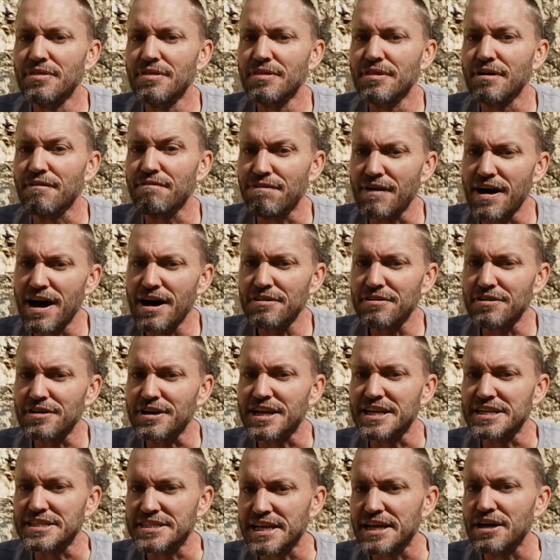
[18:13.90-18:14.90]
The Father
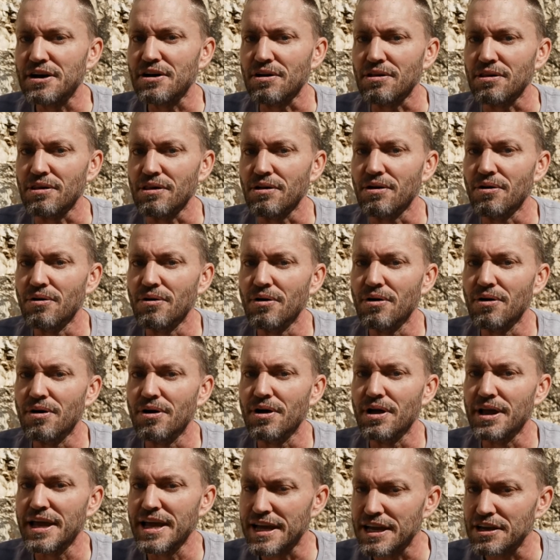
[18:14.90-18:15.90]
can deal.
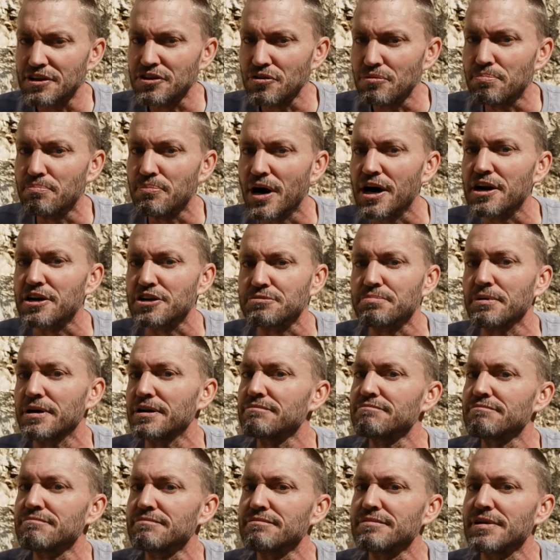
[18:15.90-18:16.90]
He can do punishment
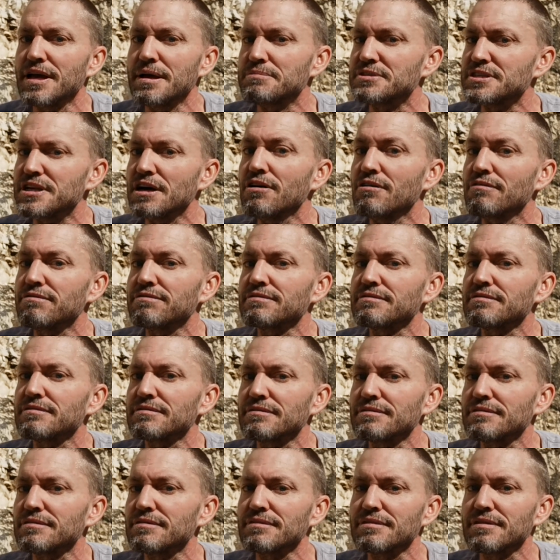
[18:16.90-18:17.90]
himself.
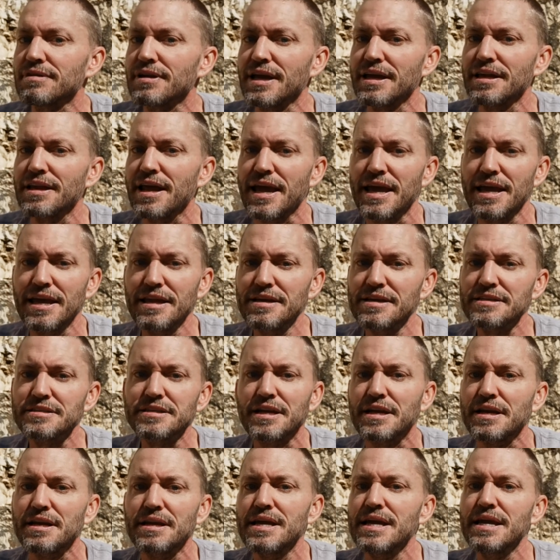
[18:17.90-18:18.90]
He
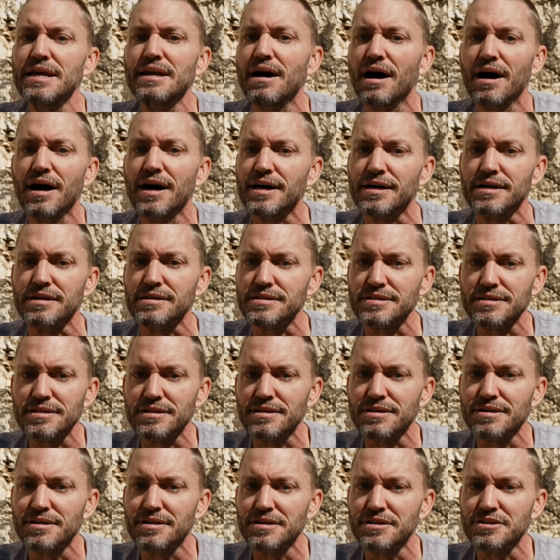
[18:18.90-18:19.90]
doesn't need us
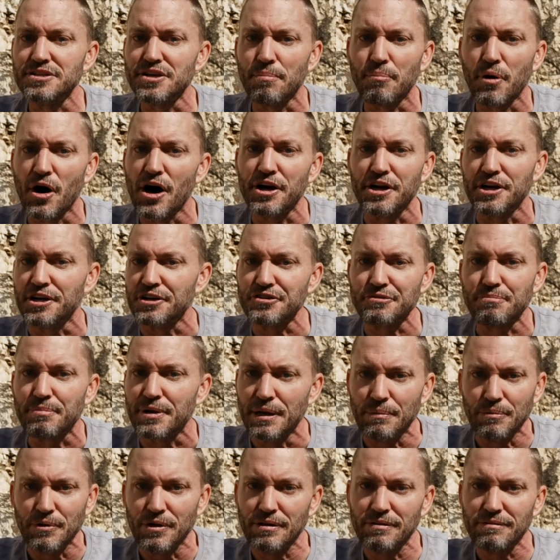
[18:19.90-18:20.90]
to punish
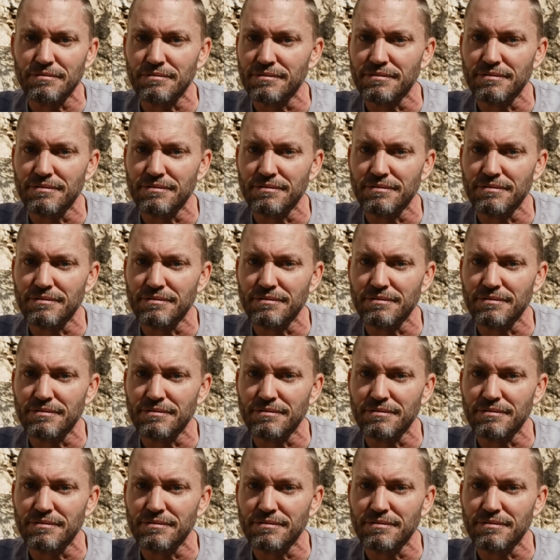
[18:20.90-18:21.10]
people,